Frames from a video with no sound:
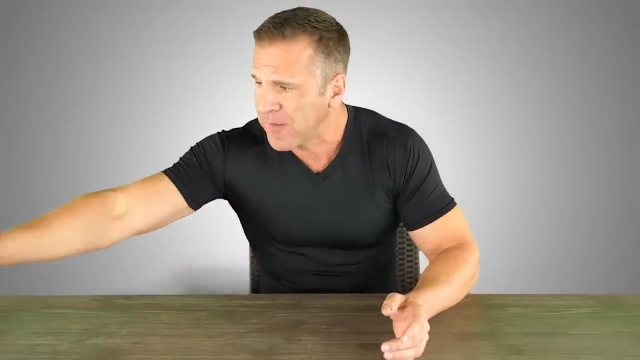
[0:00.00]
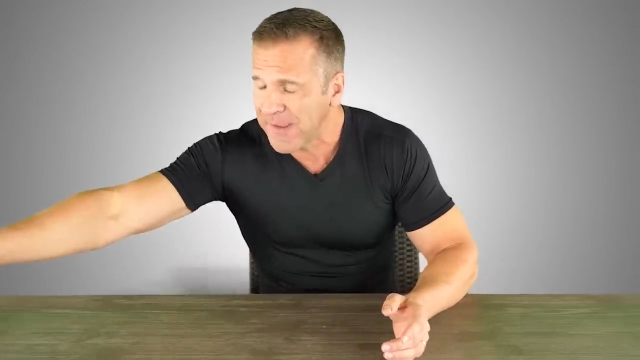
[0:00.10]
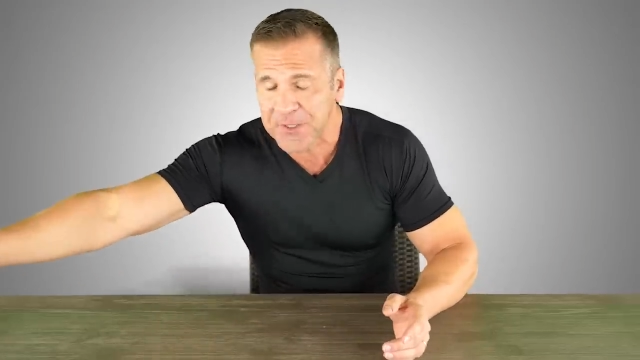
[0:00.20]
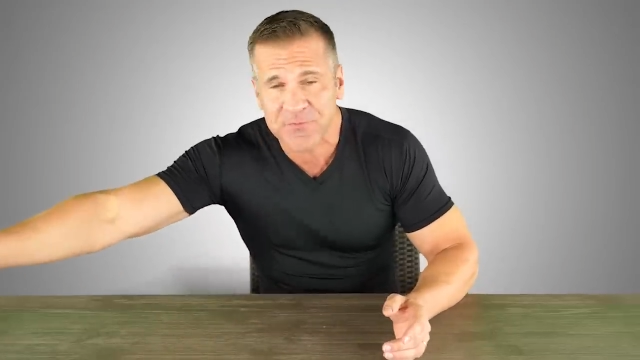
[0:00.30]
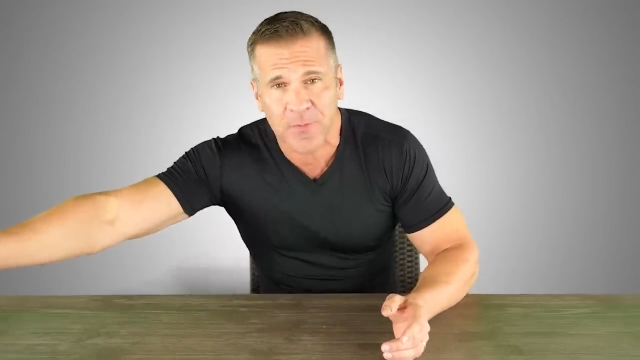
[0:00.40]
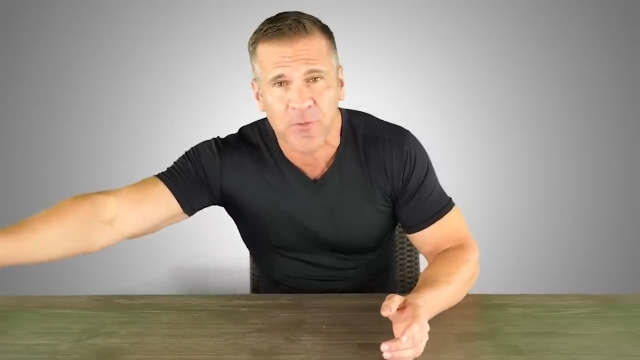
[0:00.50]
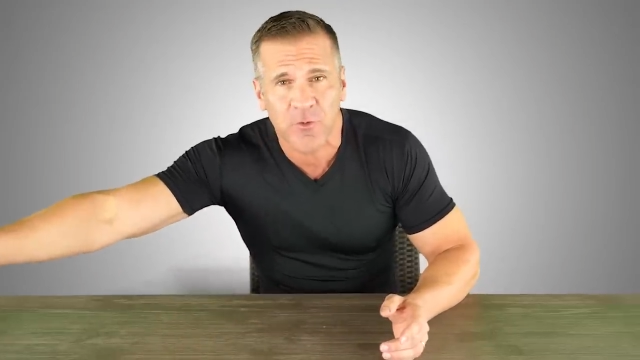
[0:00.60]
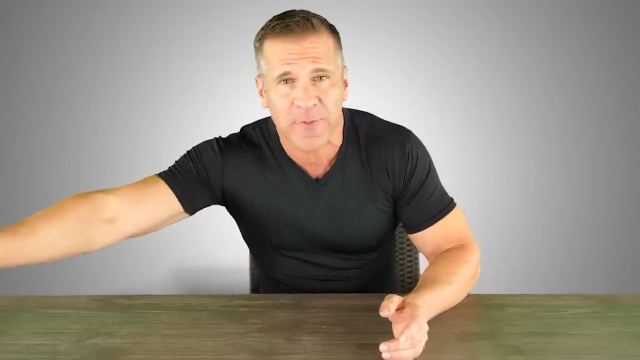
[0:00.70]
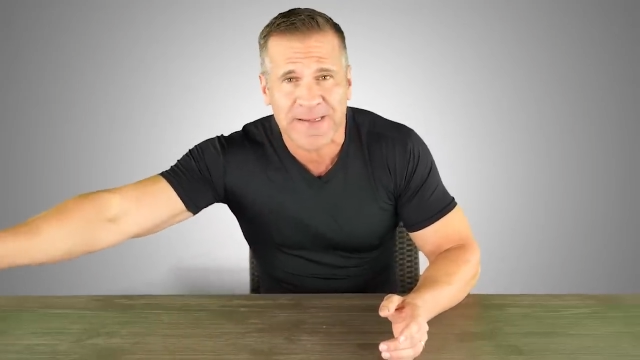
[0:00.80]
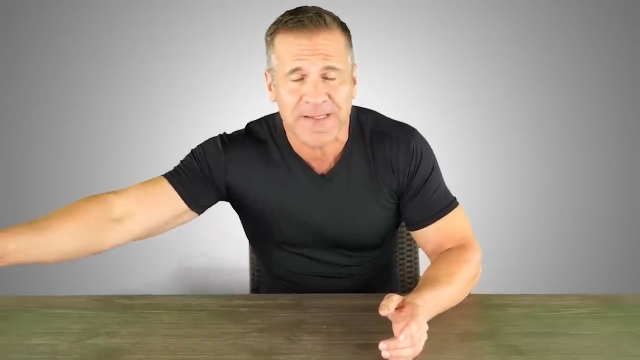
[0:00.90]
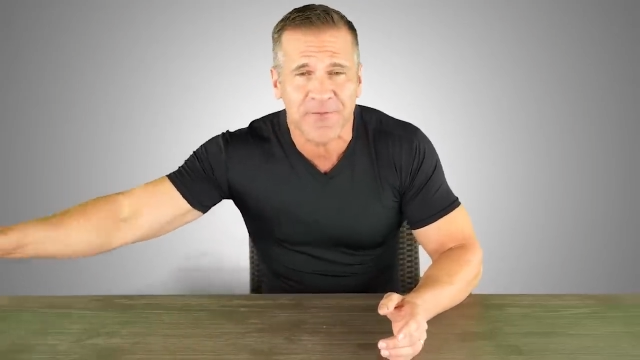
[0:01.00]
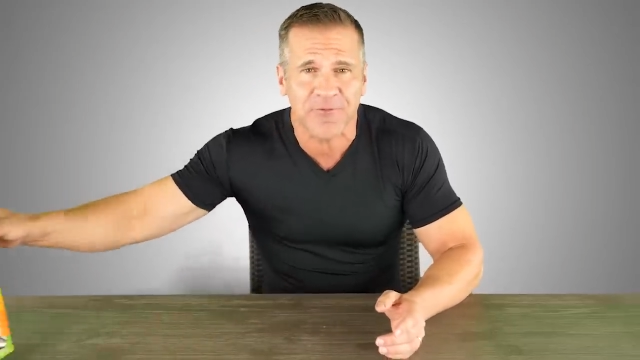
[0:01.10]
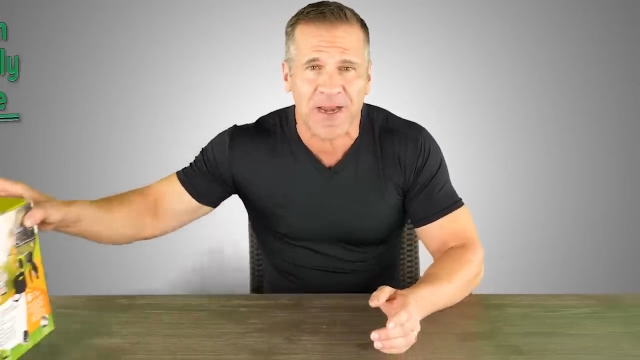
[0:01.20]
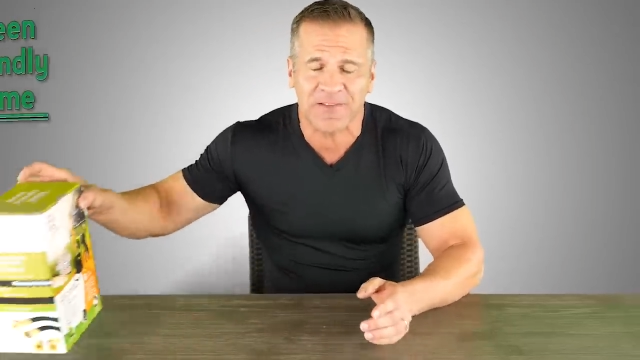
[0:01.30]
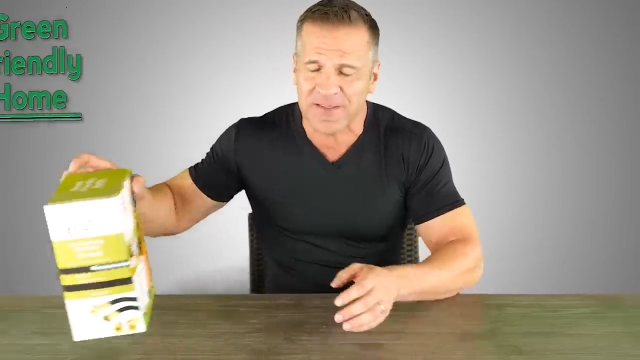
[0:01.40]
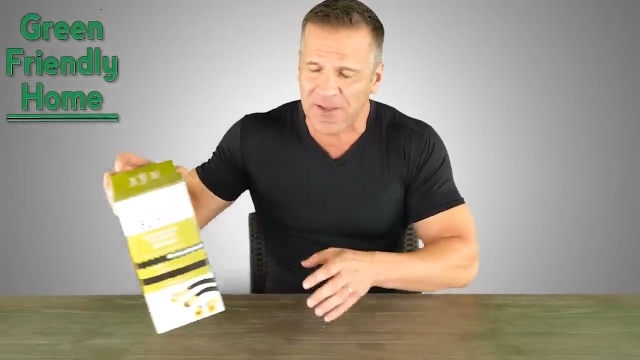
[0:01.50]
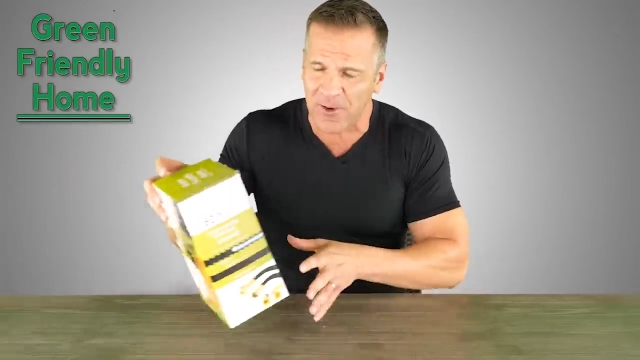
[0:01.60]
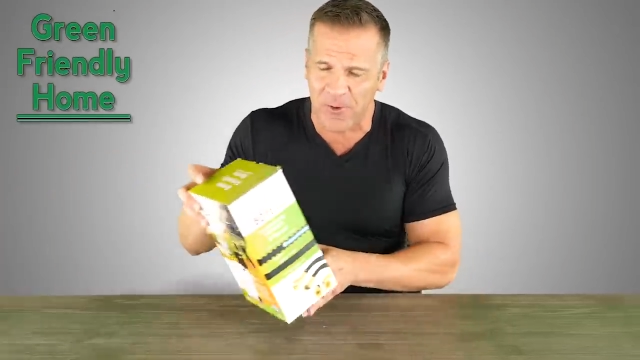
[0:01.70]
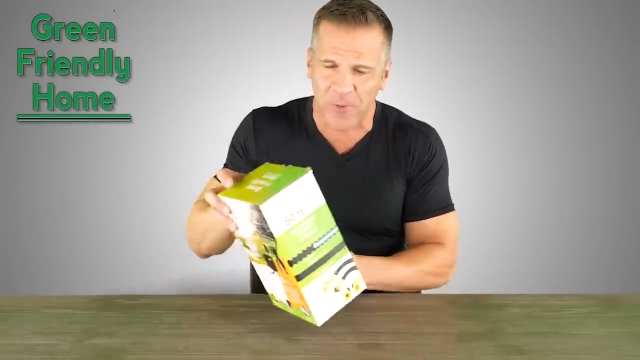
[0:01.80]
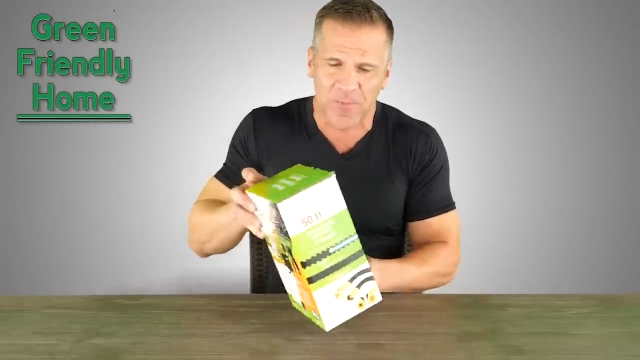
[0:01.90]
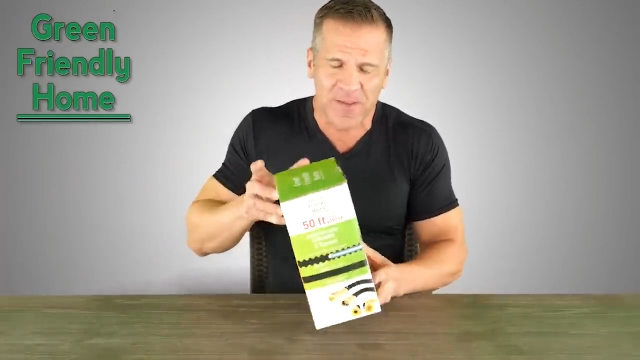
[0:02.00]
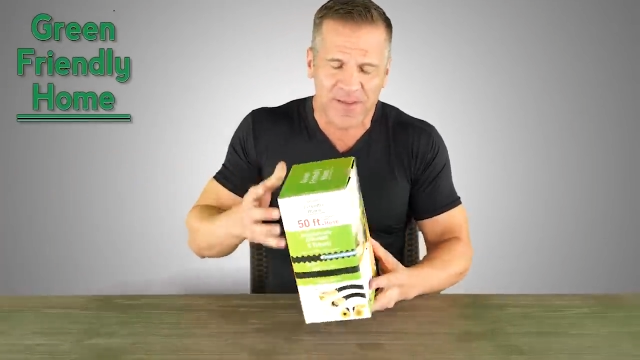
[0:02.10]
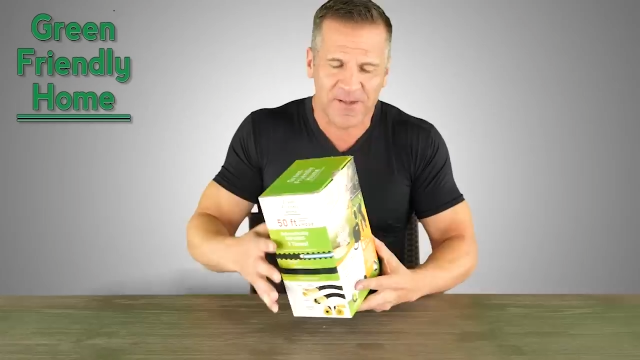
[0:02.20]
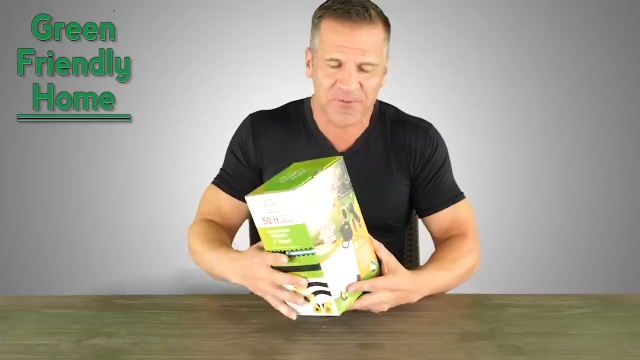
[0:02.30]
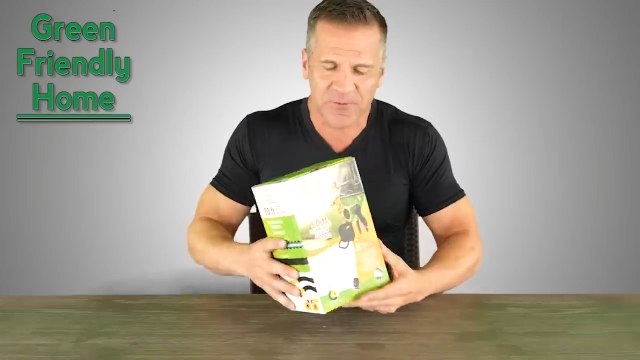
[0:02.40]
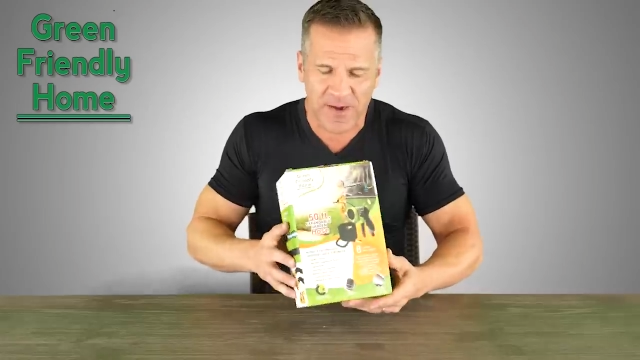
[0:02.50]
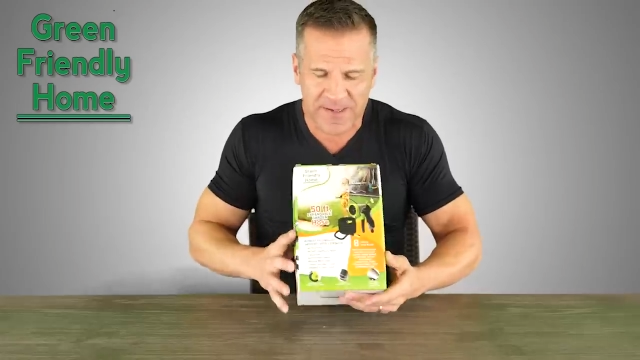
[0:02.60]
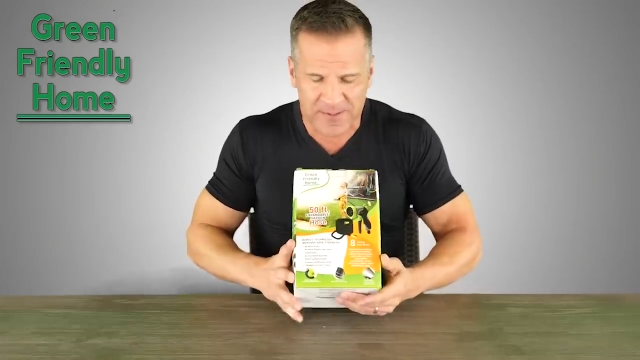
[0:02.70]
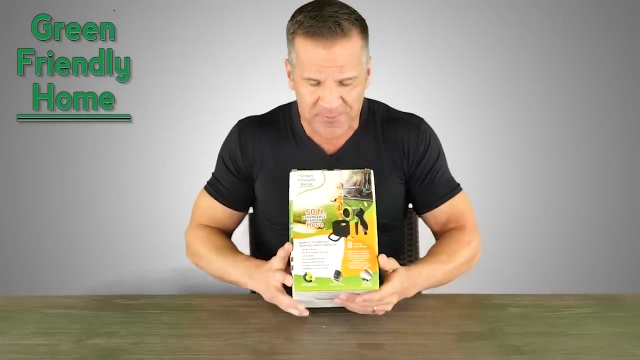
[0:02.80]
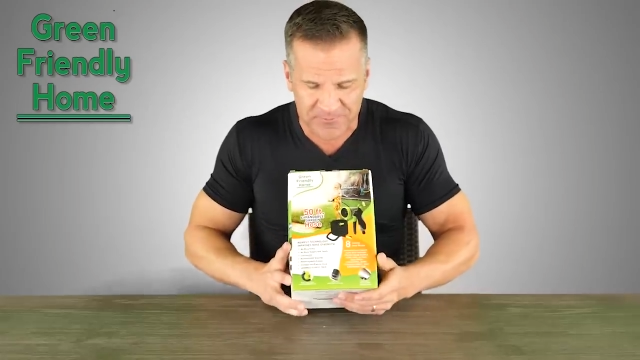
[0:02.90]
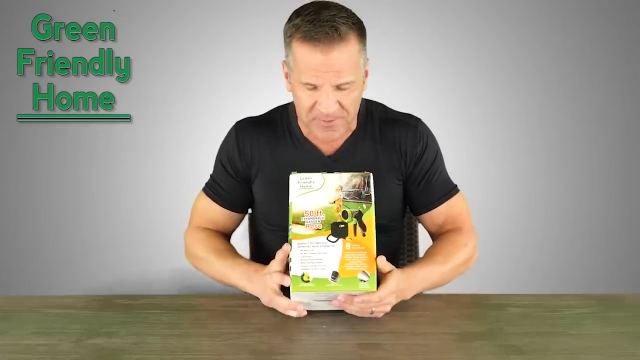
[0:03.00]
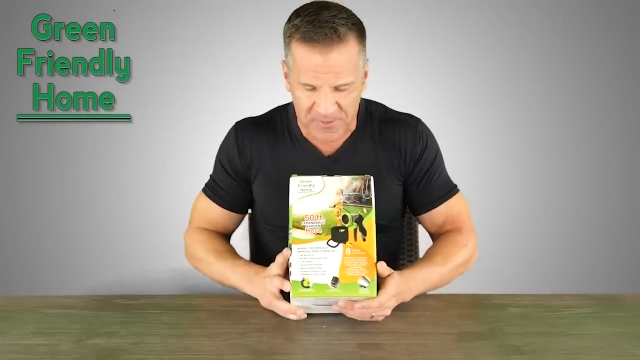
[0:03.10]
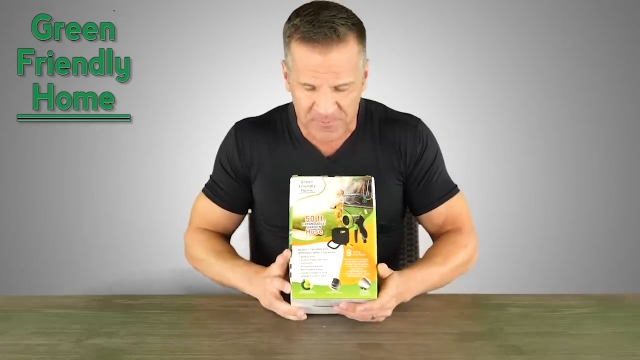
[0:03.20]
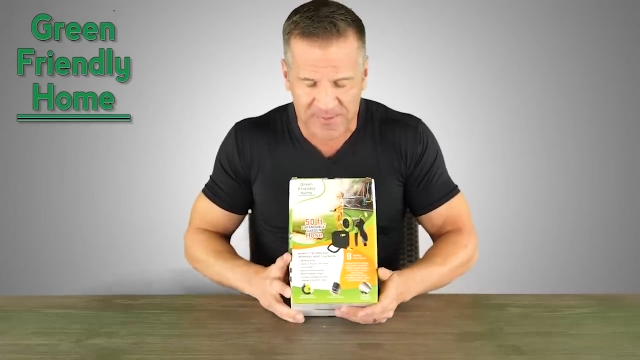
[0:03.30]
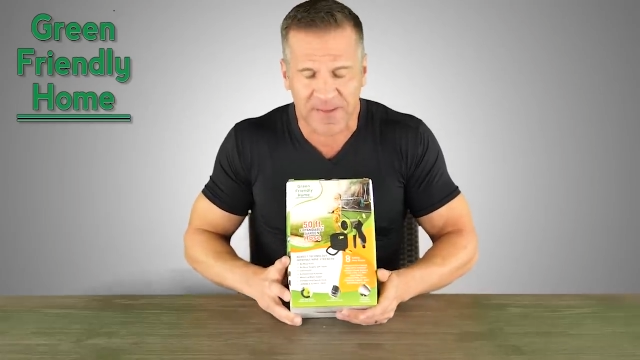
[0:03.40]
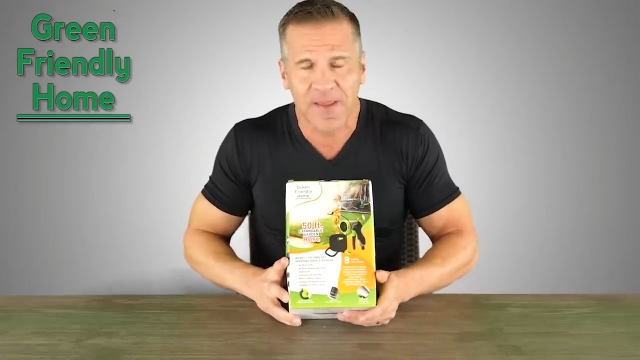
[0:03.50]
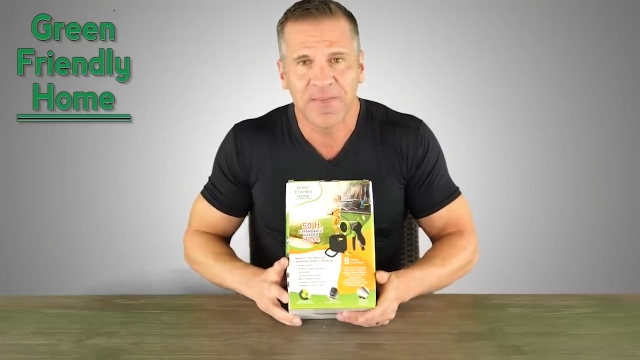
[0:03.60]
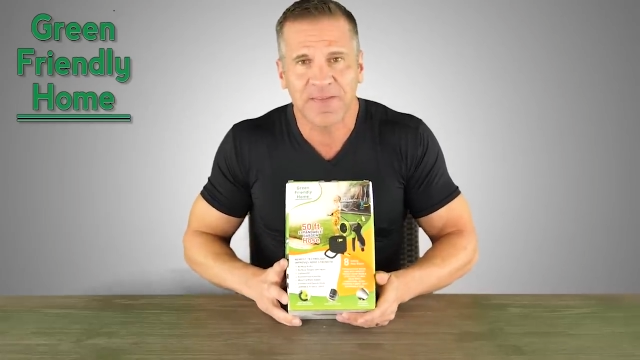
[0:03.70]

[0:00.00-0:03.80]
It's from GreenFriendlyHome. It's right here in front of me.